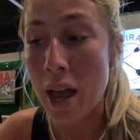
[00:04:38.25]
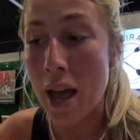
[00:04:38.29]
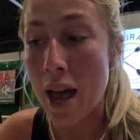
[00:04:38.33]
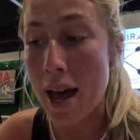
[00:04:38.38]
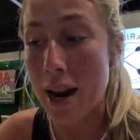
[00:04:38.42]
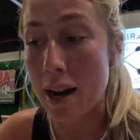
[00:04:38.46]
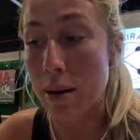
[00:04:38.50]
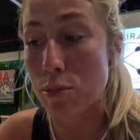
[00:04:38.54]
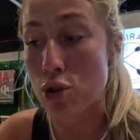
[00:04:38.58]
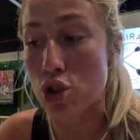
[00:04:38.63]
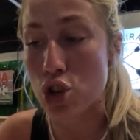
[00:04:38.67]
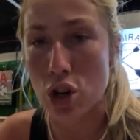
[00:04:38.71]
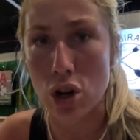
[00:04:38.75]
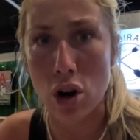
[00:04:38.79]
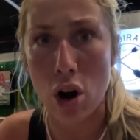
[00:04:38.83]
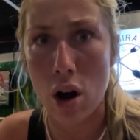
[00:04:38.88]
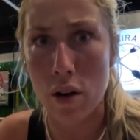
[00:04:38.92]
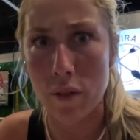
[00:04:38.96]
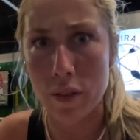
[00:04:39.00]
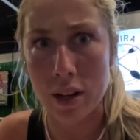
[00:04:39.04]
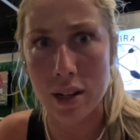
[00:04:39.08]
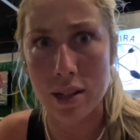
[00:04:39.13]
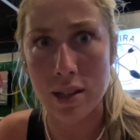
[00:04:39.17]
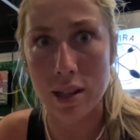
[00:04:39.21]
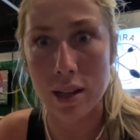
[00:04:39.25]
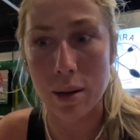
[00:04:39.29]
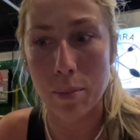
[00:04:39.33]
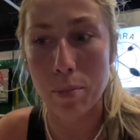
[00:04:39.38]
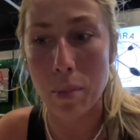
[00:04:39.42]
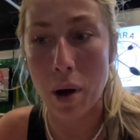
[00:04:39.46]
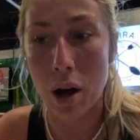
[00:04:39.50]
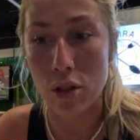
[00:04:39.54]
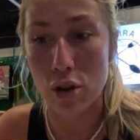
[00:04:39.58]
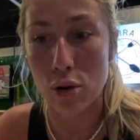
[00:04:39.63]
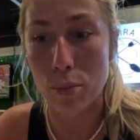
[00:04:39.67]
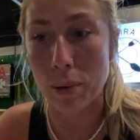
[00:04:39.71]
And I'm sure obviously
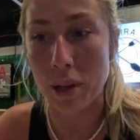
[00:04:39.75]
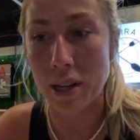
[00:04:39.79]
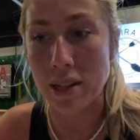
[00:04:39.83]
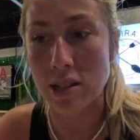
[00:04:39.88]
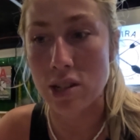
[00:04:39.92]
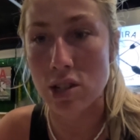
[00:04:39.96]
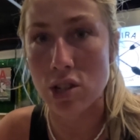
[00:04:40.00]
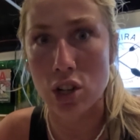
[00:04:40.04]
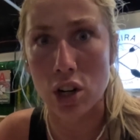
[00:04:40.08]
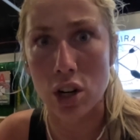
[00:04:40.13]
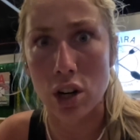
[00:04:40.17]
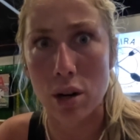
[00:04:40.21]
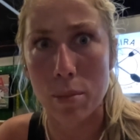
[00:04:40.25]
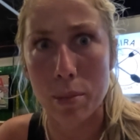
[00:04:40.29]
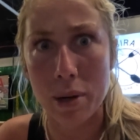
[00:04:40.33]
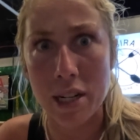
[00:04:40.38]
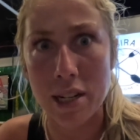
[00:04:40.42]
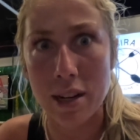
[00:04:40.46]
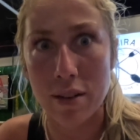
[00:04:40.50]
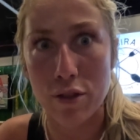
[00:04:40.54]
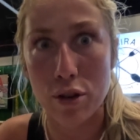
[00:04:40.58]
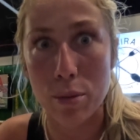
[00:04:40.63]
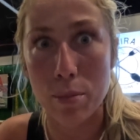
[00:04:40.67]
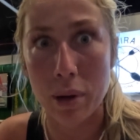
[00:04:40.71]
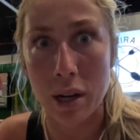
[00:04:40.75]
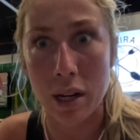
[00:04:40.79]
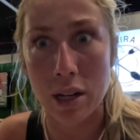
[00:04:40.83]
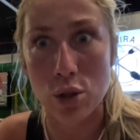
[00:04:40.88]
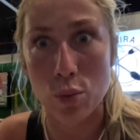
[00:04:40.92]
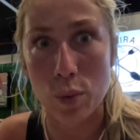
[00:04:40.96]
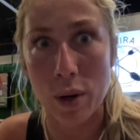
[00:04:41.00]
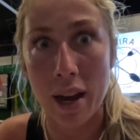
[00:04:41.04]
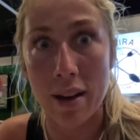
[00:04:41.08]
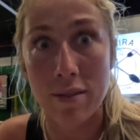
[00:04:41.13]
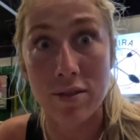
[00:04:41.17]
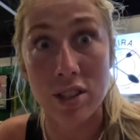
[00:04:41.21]
other places are going to be different because
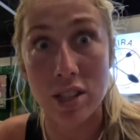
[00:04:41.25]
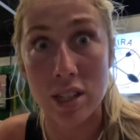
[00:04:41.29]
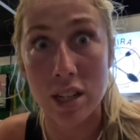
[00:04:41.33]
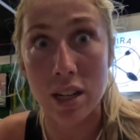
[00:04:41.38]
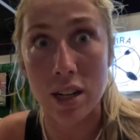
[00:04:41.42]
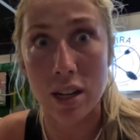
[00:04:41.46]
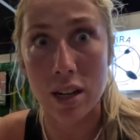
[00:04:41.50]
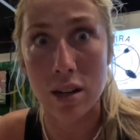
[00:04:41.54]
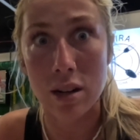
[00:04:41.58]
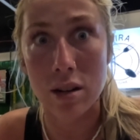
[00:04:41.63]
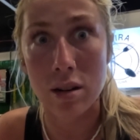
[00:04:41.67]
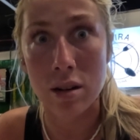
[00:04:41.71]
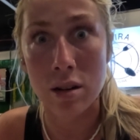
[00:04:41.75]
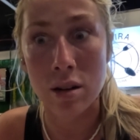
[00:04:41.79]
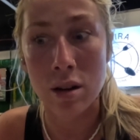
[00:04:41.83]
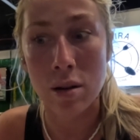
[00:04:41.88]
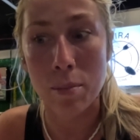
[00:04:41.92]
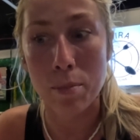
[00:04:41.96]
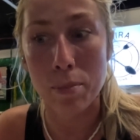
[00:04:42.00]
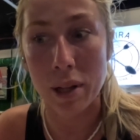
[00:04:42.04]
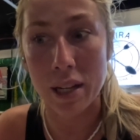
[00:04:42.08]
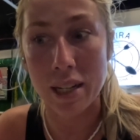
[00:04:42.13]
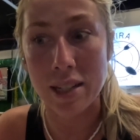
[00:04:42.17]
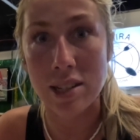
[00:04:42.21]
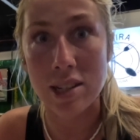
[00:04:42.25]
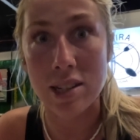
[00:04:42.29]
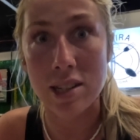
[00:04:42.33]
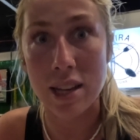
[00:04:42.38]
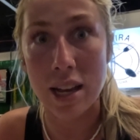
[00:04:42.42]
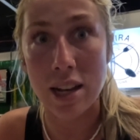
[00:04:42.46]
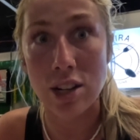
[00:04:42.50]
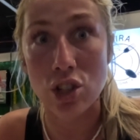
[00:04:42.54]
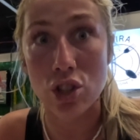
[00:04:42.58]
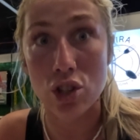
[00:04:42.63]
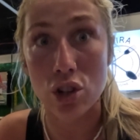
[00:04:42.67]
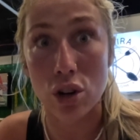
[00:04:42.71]
we have seen places
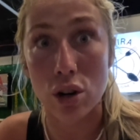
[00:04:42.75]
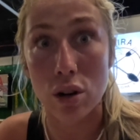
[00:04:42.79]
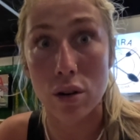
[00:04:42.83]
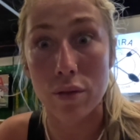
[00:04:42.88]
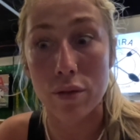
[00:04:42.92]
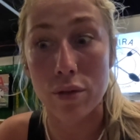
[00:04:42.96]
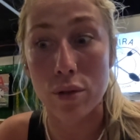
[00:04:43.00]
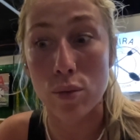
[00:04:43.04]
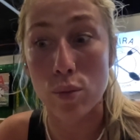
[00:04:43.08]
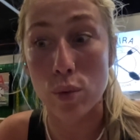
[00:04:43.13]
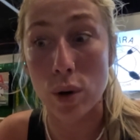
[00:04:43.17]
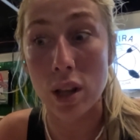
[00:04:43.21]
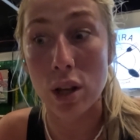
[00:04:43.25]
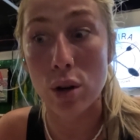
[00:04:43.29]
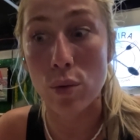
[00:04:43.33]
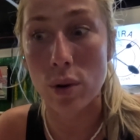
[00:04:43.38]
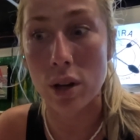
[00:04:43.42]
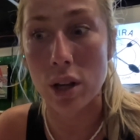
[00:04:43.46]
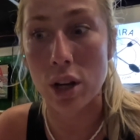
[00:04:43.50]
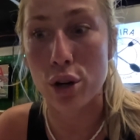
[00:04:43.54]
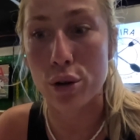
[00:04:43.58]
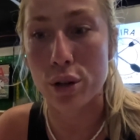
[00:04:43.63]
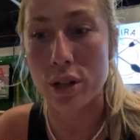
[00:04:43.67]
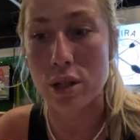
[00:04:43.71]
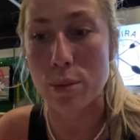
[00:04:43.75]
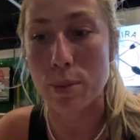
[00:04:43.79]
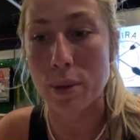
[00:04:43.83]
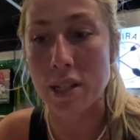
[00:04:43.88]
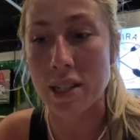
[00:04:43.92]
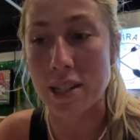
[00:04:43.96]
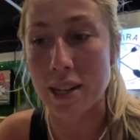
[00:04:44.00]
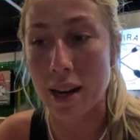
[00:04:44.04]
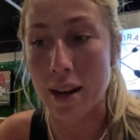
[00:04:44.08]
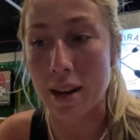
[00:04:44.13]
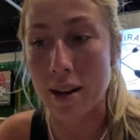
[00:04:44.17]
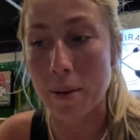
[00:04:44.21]
that serve really, really crispy
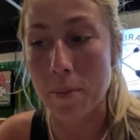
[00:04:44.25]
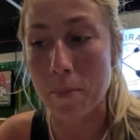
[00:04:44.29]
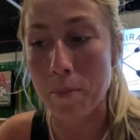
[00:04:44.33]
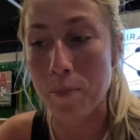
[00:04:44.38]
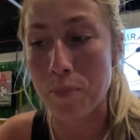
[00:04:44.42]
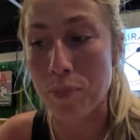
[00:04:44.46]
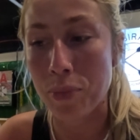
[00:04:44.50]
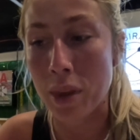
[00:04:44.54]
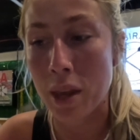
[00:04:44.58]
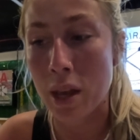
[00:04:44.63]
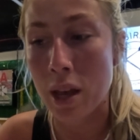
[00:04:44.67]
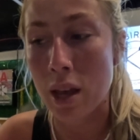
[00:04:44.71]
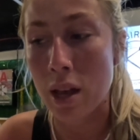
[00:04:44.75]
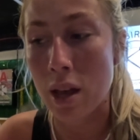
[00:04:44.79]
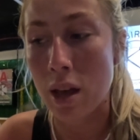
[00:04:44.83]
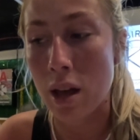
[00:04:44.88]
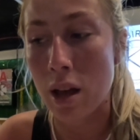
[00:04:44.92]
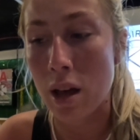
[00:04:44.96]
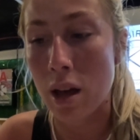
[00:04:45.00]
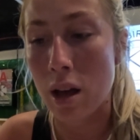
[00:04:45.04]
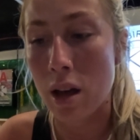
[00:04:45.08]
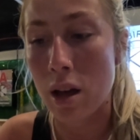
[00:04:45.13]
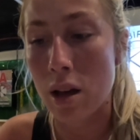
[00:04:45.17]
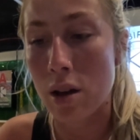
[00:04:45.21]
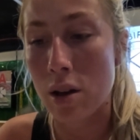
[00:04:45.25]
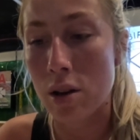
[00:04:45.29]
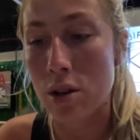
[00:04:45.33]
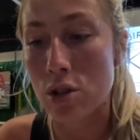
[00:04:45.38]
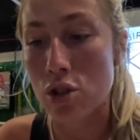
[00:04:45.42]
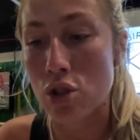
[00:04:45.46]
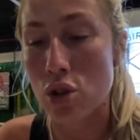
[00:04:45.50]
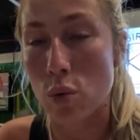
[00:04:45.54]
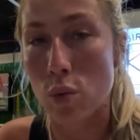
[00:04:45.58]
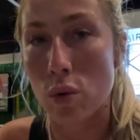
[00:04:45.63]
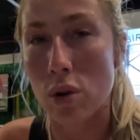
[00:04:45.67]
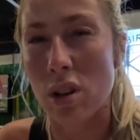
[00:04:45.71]
skin.
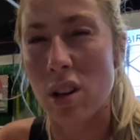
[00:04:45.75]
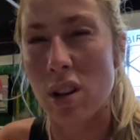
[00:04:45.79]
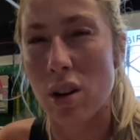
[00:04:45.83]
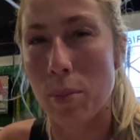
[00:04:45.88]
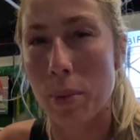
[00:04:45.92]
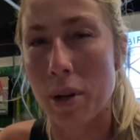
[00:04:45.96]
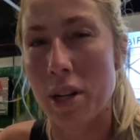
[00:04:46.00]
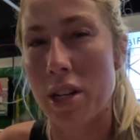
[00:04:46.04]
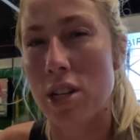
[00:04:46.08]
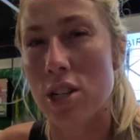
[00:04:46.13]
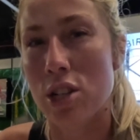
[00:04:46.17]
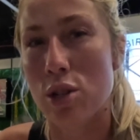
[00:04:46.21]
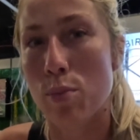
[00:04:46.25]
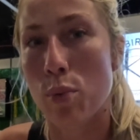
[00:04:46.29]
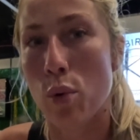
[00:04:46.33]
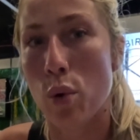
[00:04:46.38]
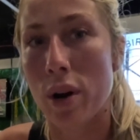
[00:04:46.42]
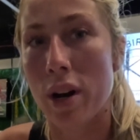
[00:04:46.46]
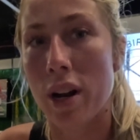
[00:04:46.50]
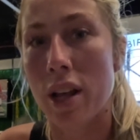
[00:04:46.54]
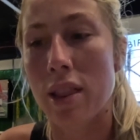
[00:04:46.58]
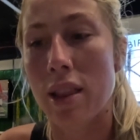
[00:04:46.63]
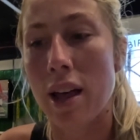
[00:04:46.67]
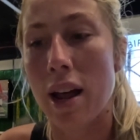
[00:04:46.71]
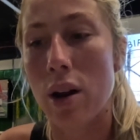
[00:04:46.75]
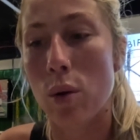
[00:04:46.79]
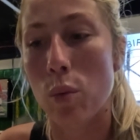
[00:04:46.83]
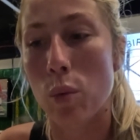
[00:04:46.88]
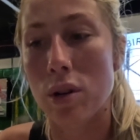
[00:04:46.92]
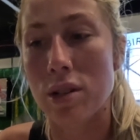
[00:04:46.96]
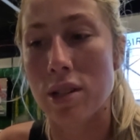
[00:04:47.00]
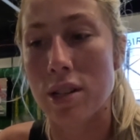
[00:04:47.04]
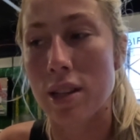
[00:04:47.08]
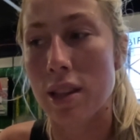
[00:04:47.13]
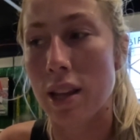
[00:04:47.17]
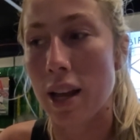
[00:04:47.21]
So we're a little bit disappointed that it
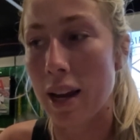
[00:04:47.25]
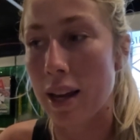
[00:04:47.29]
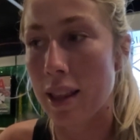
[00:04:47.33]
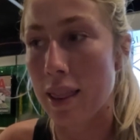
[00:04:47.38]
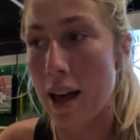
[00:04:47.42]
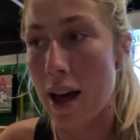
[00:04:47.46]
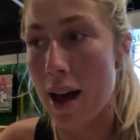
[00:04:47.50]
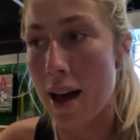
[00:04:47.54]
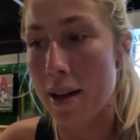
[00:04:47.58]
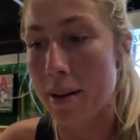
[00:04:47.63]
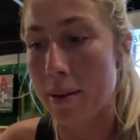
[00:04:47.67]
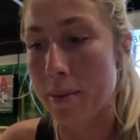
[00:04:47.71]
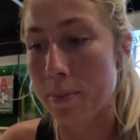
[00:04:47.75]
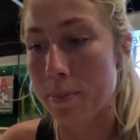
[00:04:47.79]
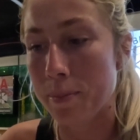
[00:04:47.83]
wasn't like that.